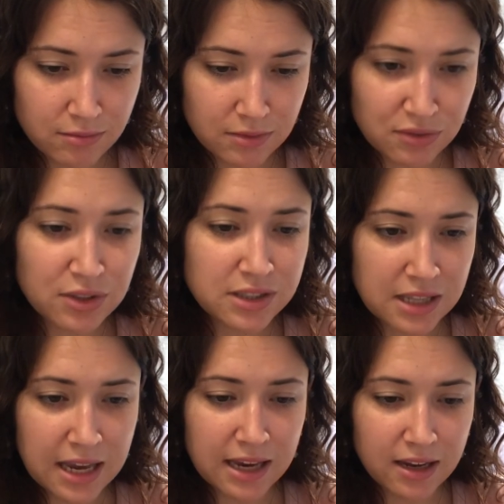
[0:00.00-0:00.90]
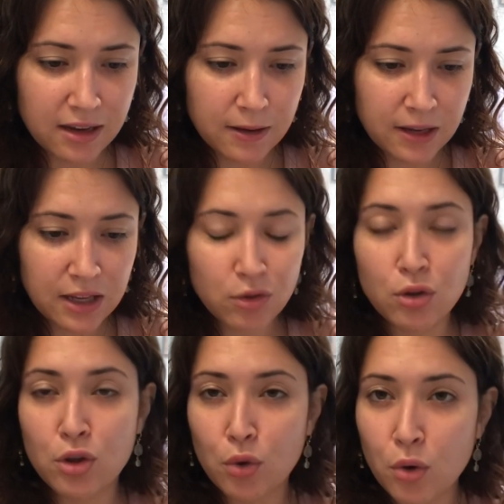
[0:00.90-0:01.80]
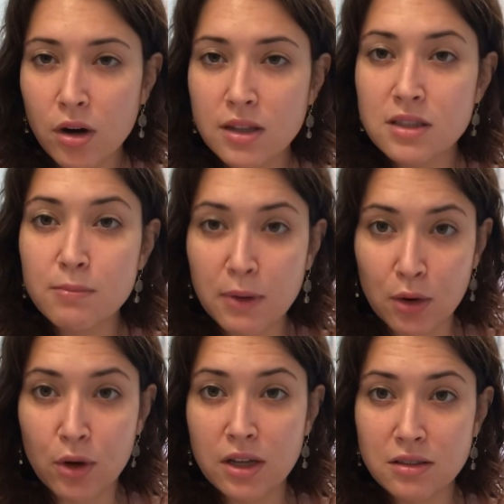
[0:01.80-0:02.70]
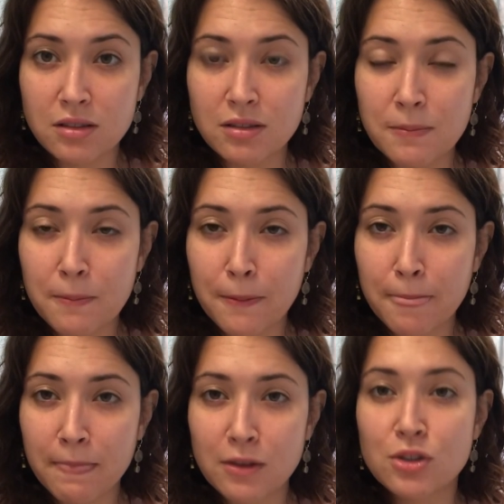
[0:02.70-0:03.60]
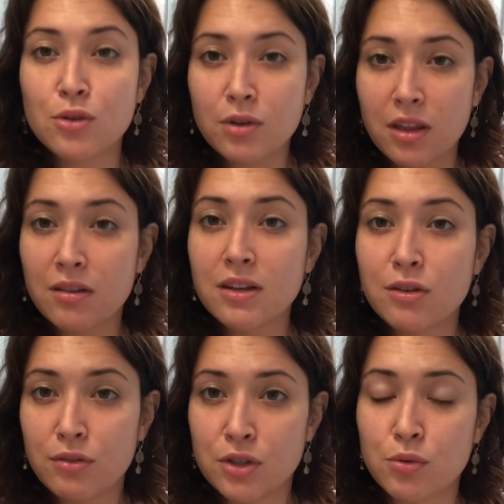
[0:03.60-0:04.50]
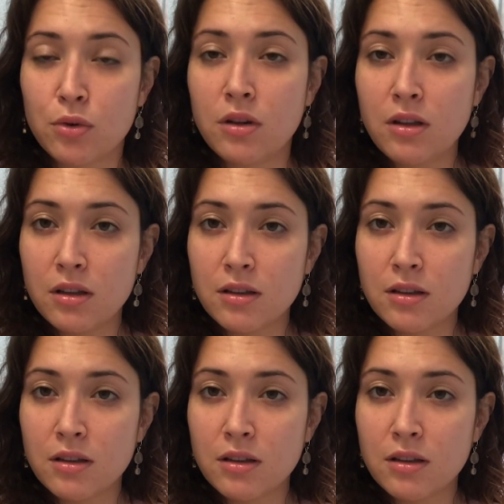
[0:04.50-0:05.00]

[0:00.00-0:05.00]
it feels like either you are a spirit to another individual,